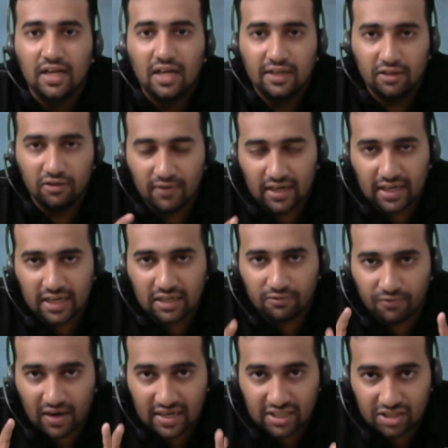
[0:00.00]
You will get
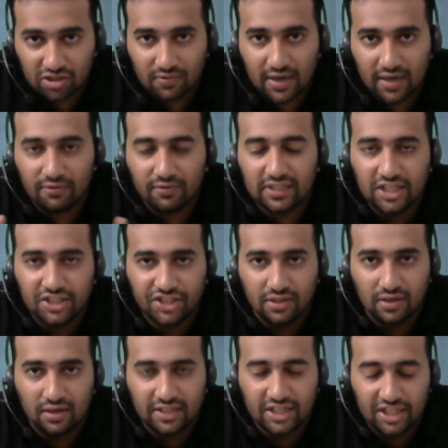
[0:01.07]
one-to-one
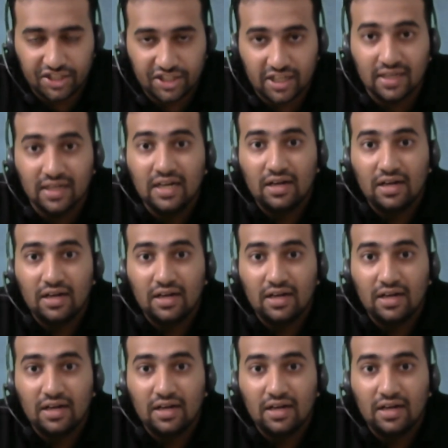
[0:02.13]
teaching,